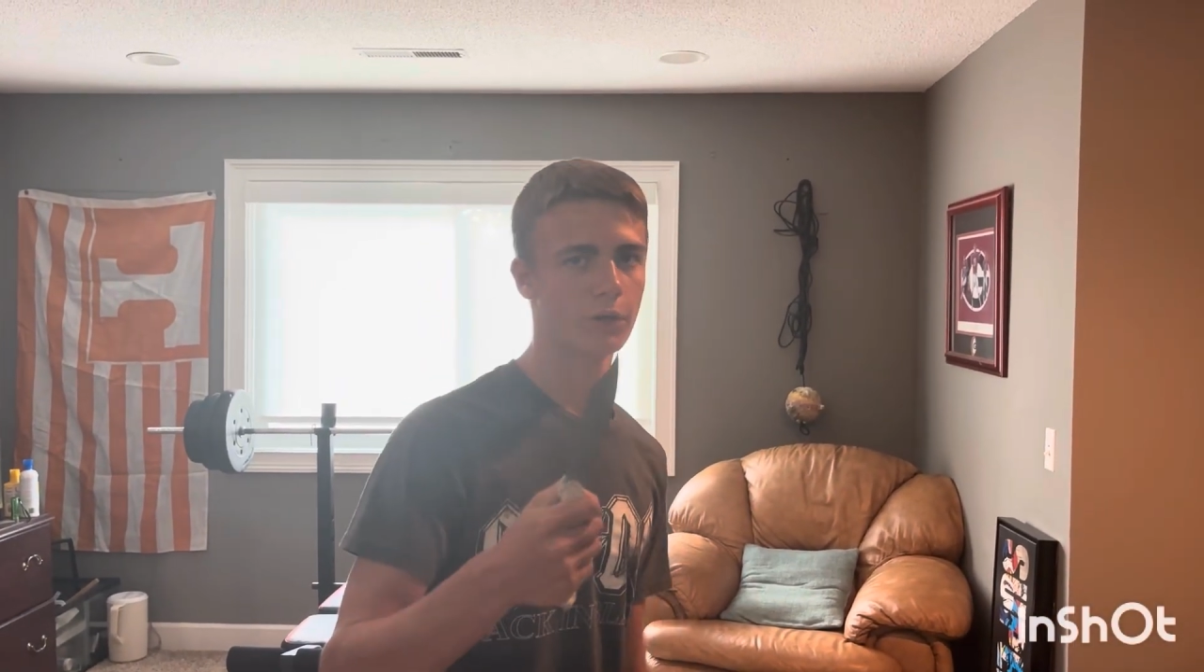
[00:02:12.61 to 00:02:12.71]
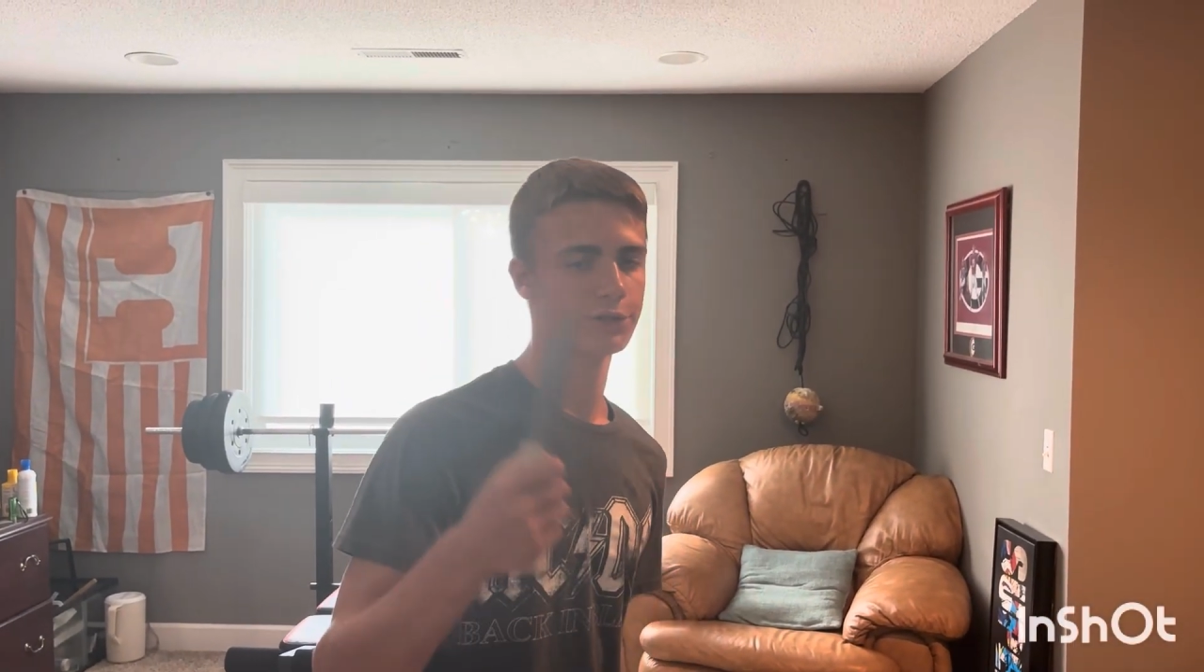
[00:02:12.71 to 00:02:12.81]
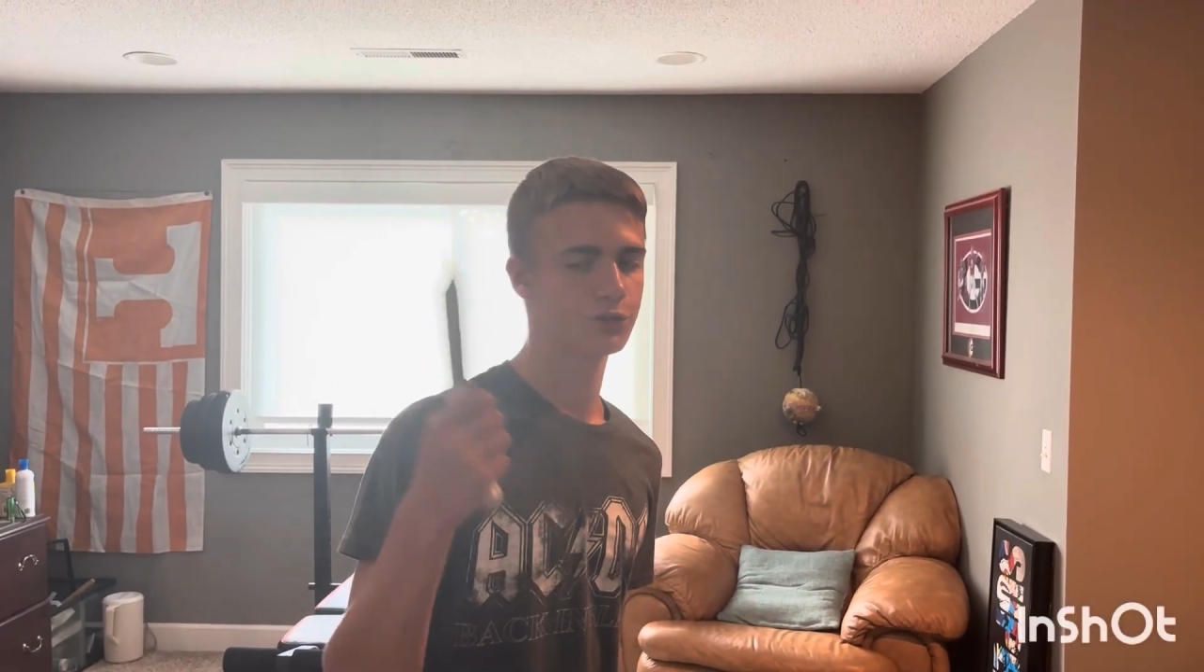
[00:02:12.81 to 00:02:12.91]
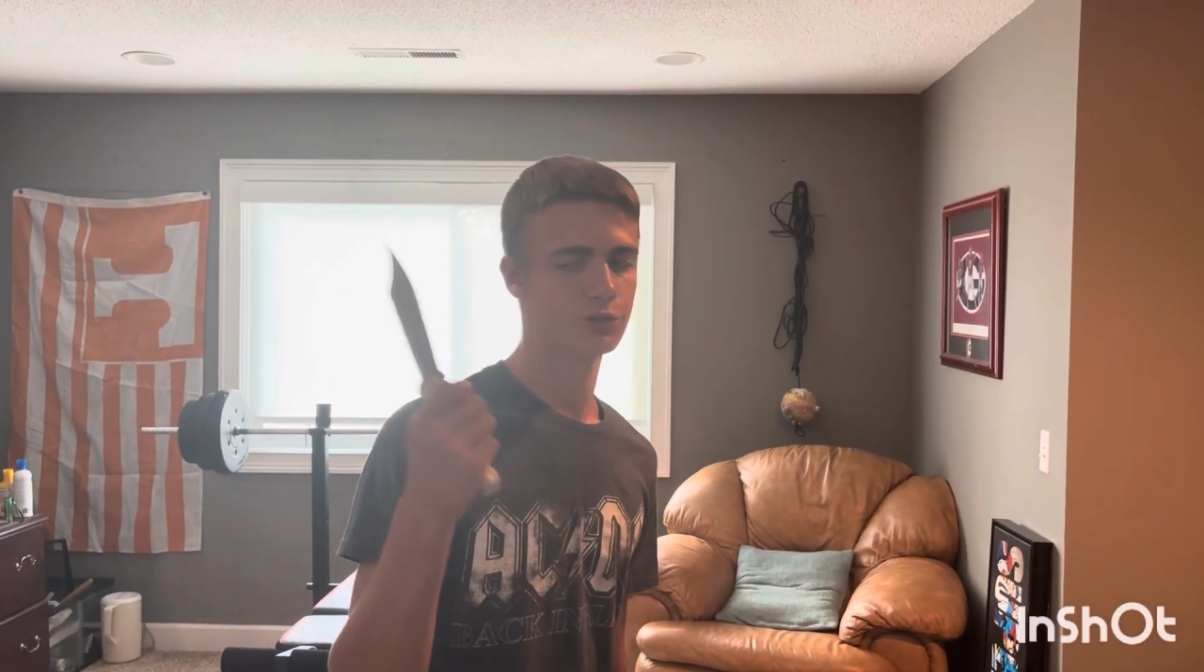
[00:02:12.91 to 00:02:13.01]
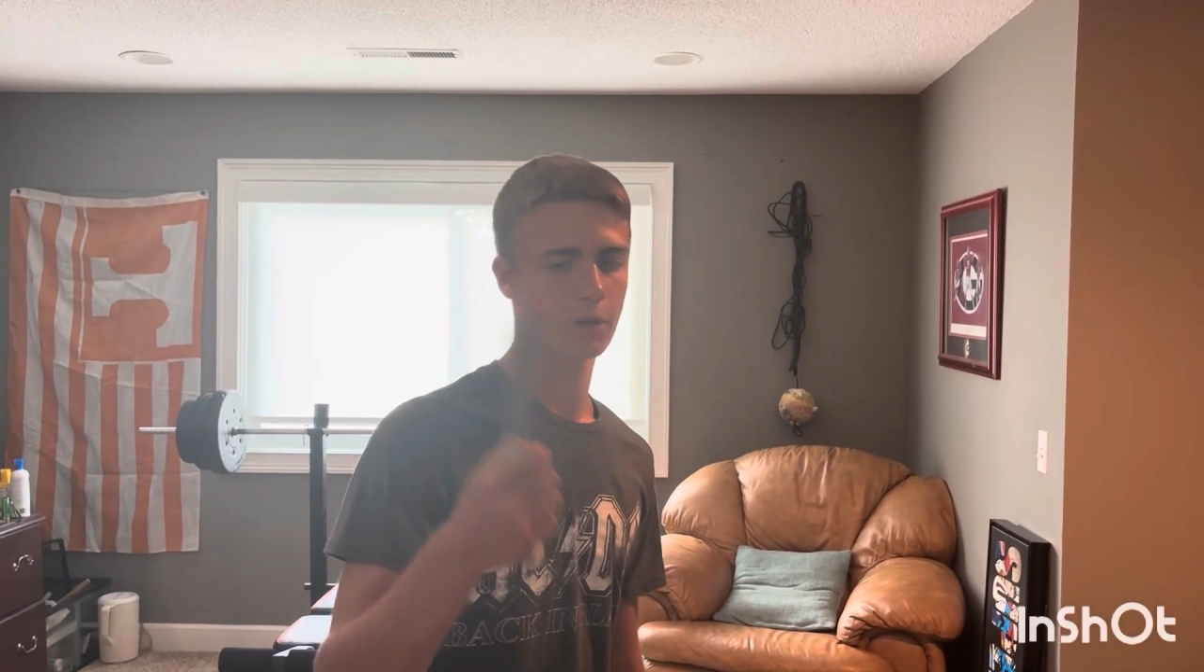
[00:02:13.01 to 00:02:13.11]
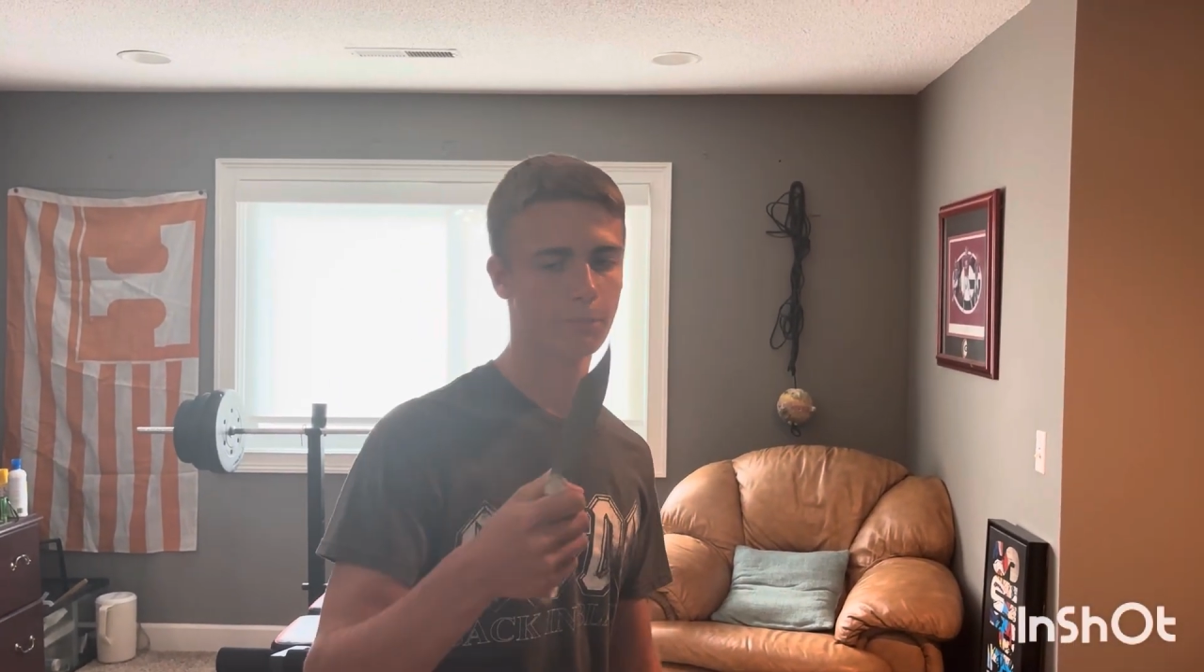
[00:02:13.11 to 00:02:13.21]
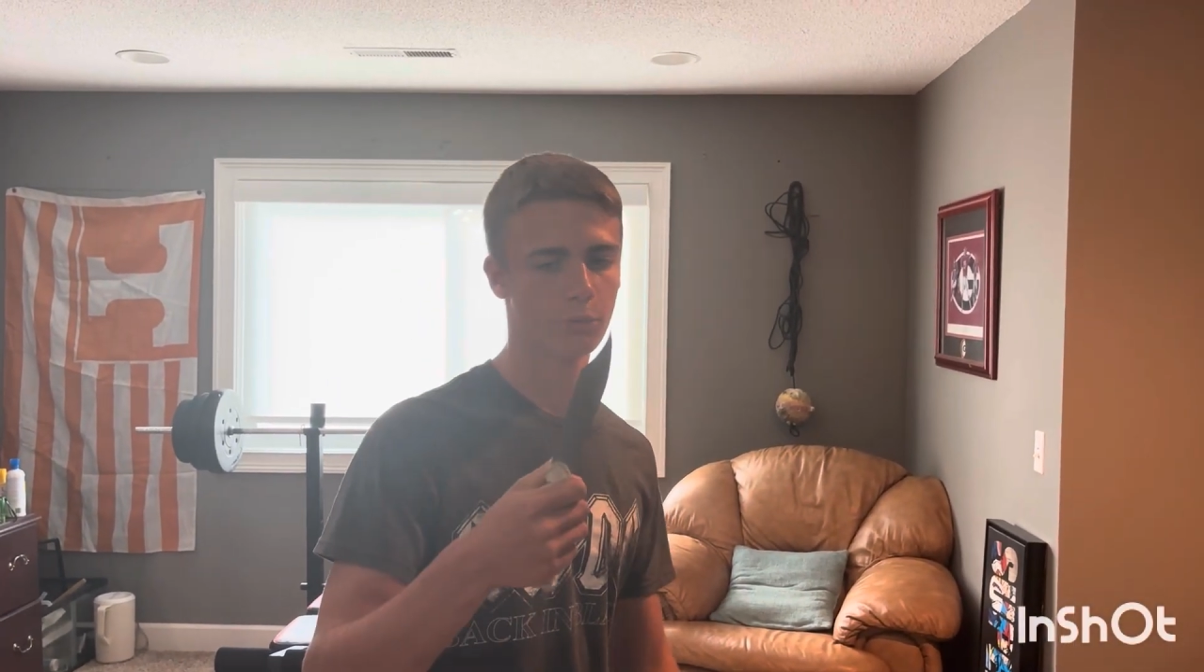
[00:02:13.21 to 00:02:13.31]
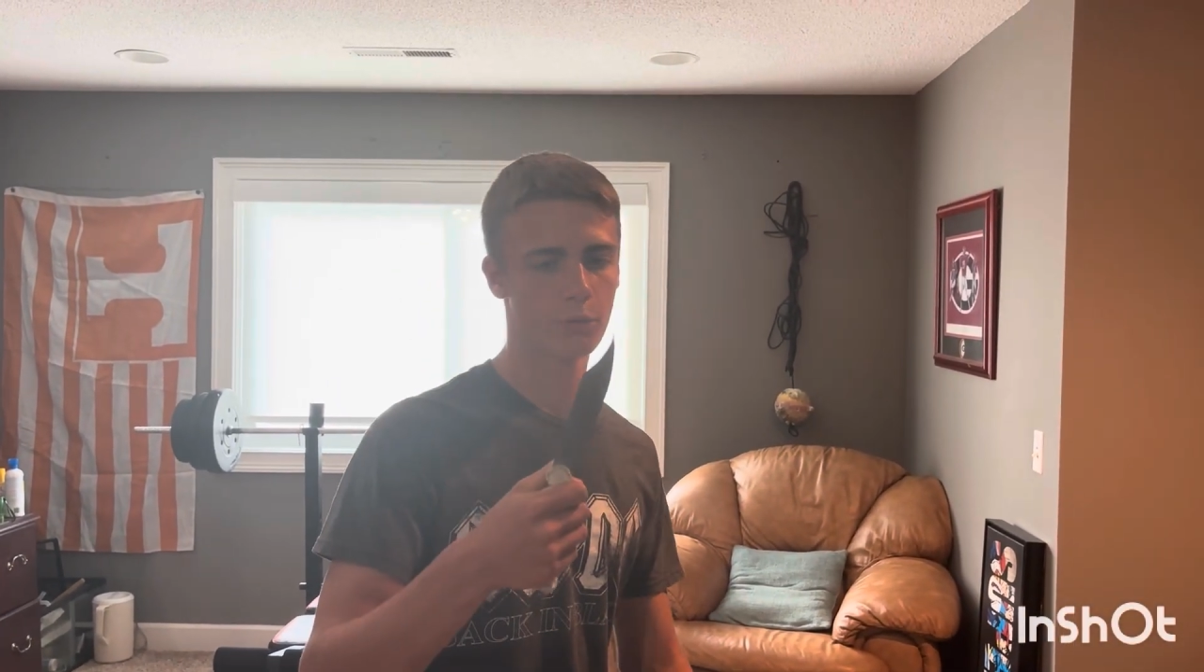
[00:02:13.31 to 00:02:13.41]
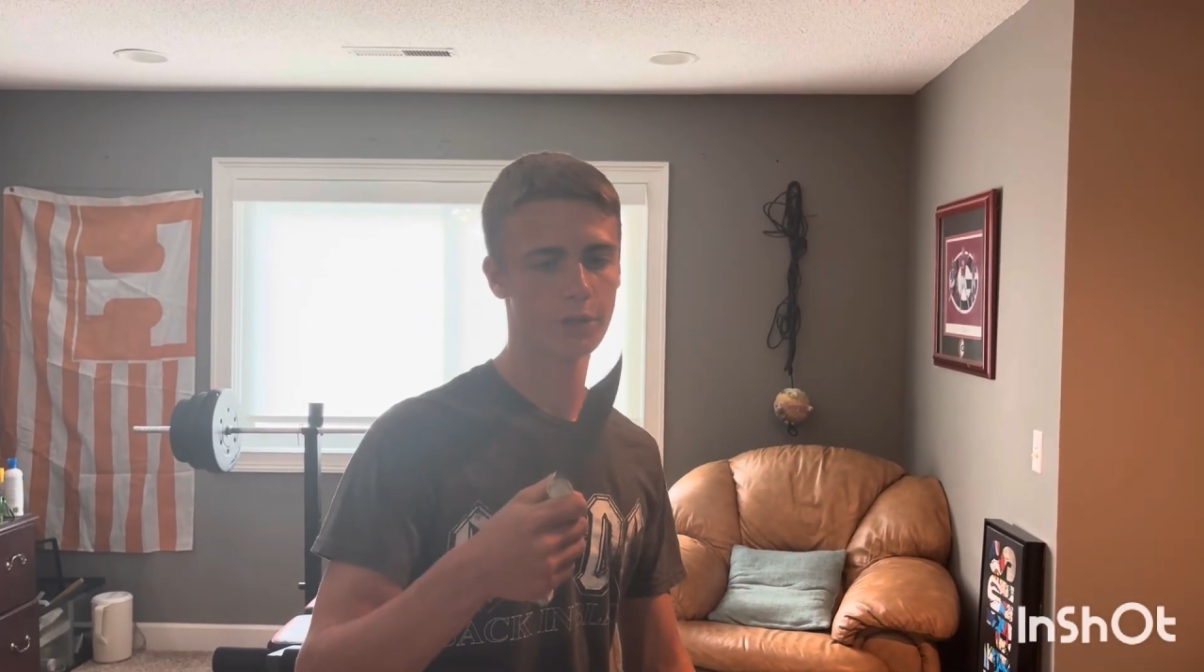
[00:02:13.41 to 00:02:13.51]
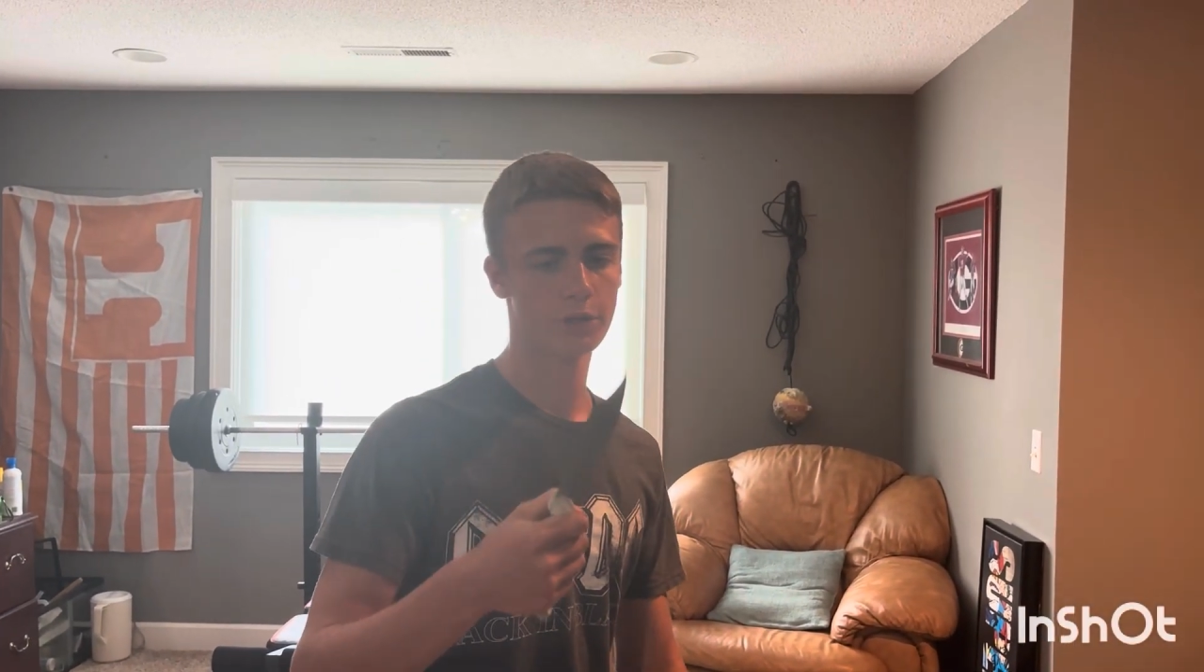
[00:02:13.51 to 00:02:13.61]
at some
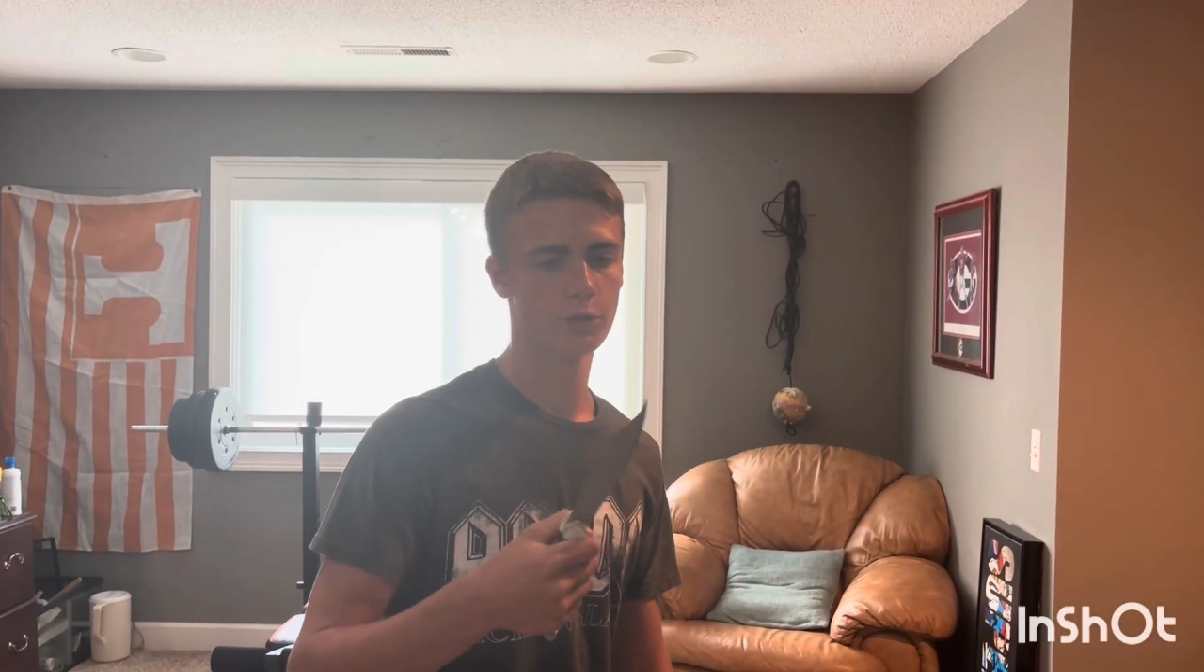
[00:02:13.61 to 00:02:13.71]
point,